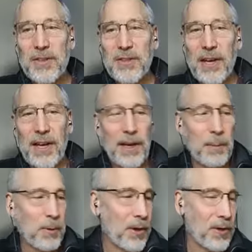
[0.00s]
this is
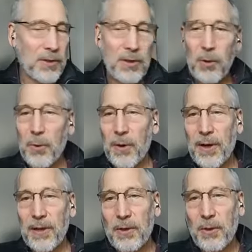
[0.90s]
fascinating. I'm gonna
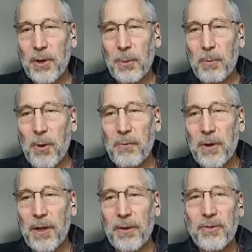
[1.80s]
go look at
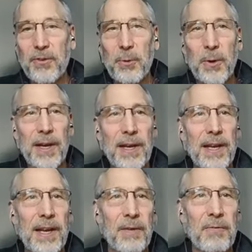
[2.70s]
your profile and
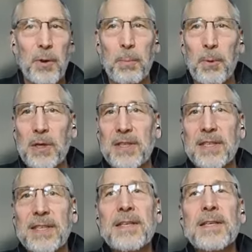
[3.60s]
see what I can get for
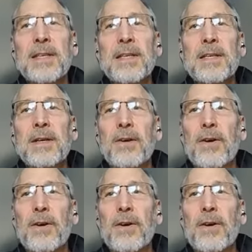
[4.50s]
your books.